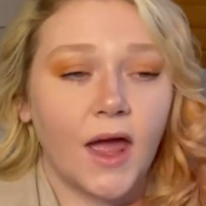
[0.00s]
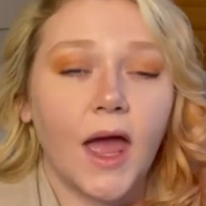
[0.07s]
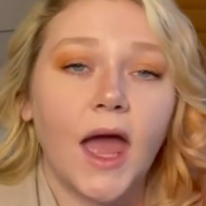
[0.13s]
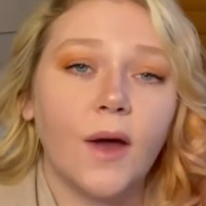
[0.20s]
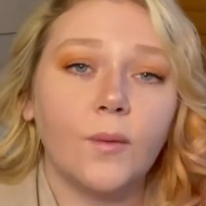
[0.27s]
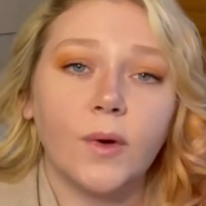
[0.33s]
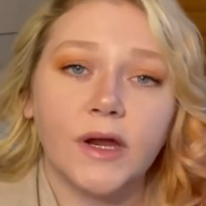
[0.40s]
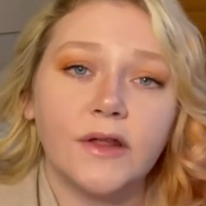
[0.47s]

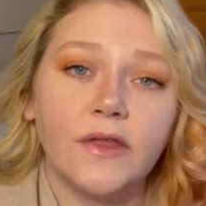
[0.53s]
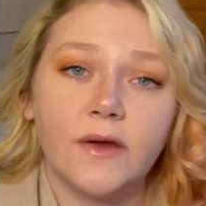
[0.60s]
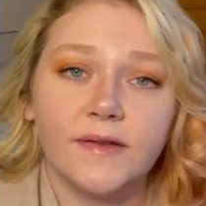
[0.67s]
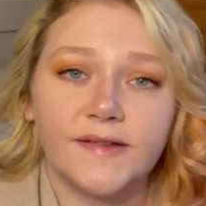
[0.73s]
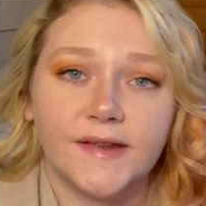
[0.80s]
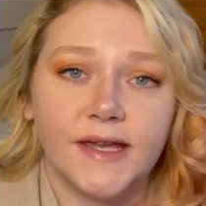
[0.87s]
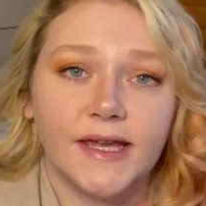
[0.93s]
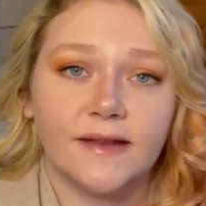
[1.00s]
And one of those
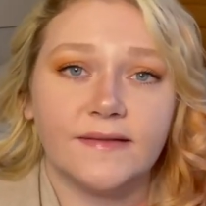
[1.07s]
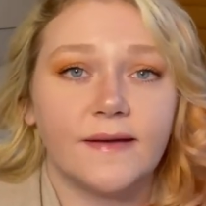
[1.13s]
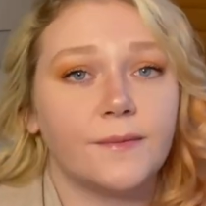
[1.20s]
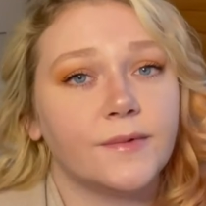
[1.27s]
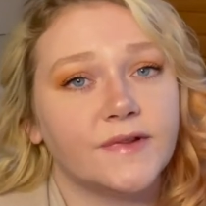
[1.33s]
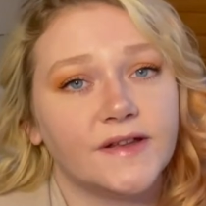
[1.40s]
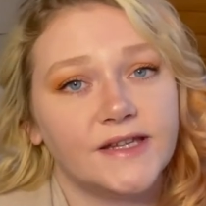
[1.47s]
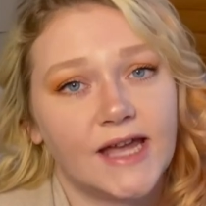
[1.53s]
teens that
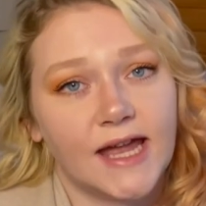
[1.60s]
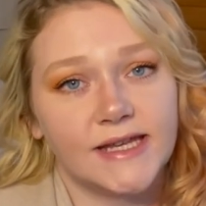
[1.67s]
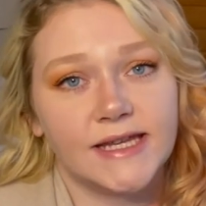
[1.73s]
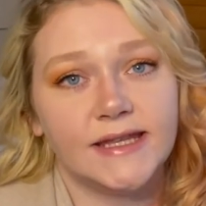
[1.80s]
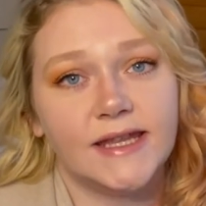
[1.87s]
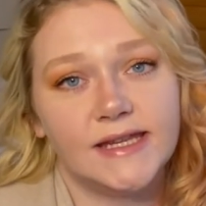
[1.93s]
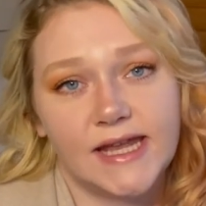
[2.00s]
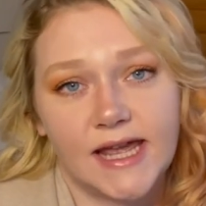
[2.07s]
was attending
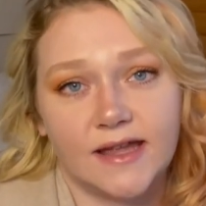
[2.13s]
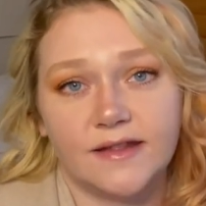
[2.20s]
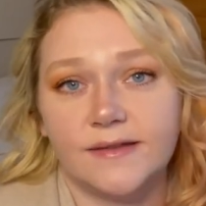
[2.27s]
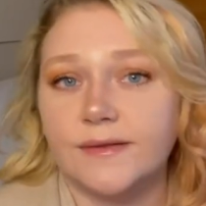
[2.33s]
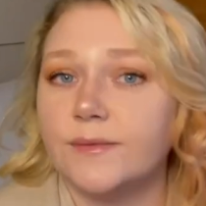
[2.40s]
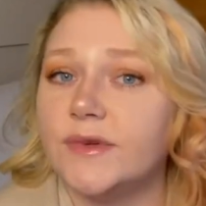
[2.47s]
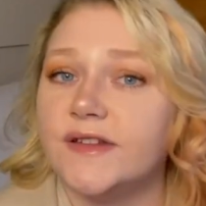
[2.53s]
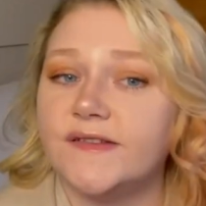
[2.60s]
the dance
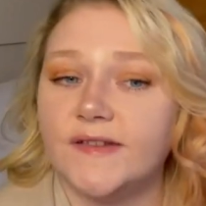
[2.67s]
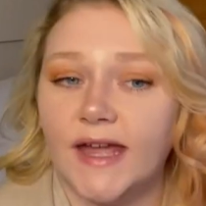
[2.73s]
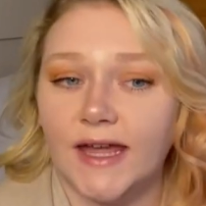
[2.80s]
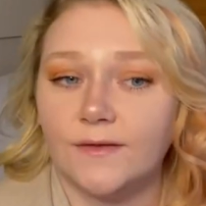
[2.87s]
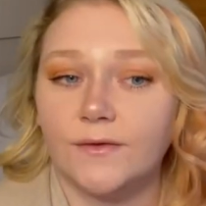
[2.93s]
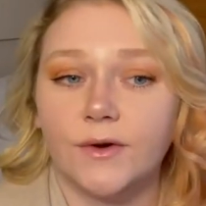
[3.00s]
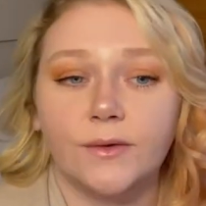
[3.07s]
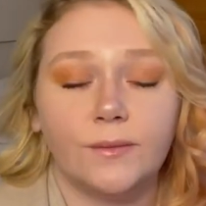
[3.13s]
was
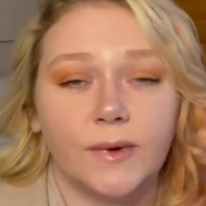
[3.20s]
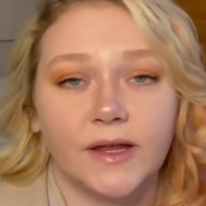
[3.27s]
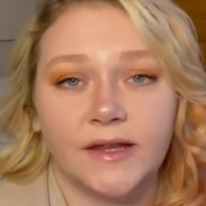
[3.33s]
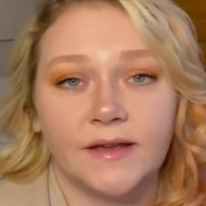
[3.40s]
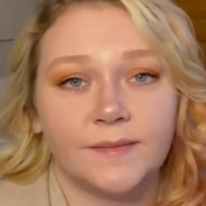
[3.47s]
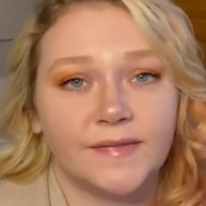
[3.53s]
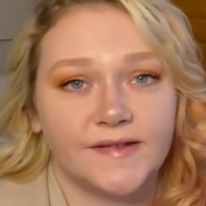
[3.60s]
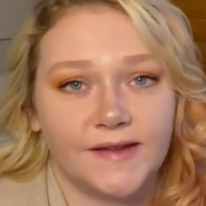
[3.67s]
Sanford
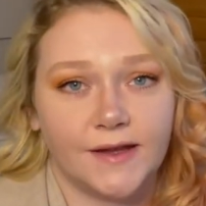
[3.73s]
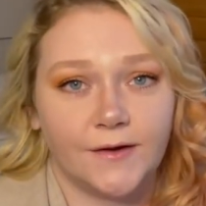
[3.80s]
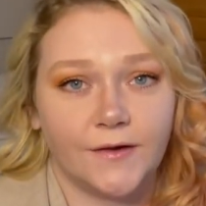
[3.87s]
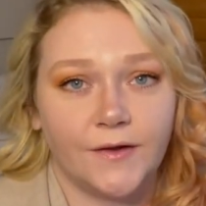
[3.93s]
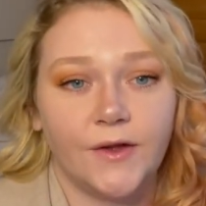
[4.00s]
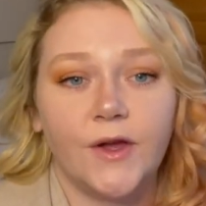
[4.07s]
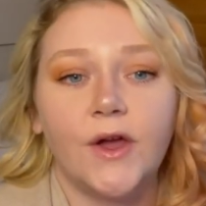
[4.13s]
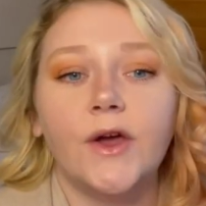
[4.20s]
William Seale,
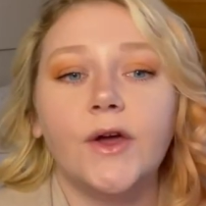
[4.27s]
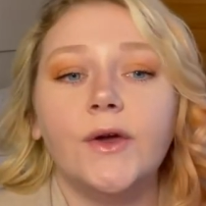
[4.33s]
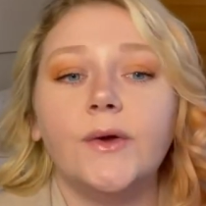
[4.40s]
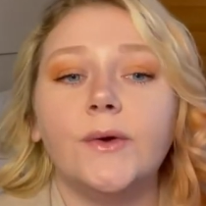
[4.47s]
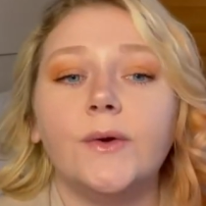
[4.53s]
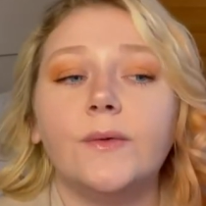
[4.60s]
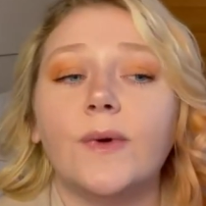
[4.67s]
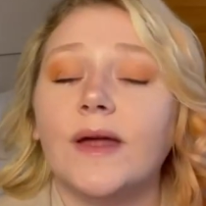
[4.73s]

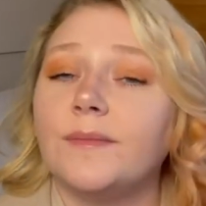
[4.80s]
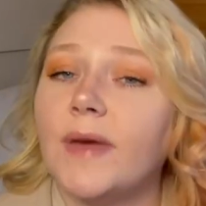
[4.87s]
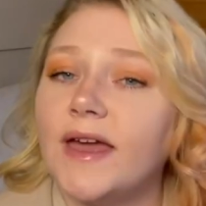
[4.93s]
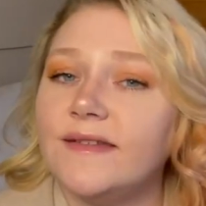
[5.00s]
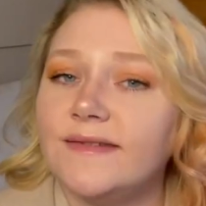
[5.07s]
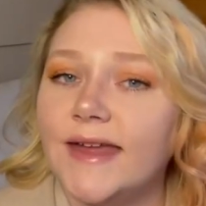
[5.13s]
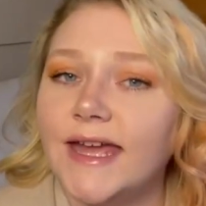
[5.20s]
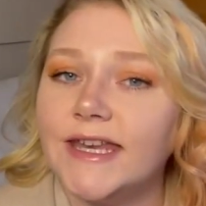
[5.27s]
who went by
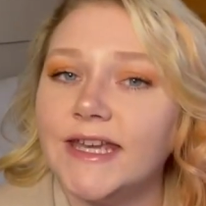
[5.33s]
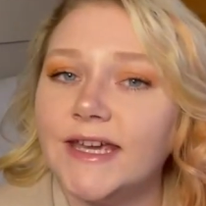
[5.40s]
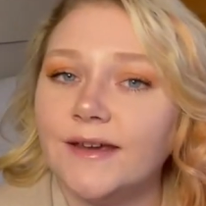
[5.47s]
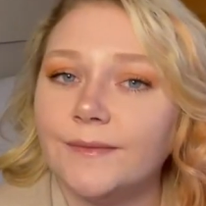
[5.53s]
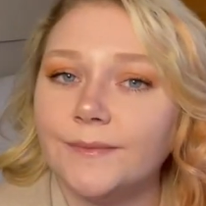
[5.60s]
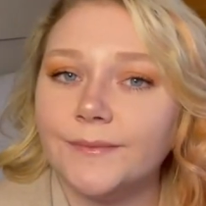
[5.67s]
Sandy.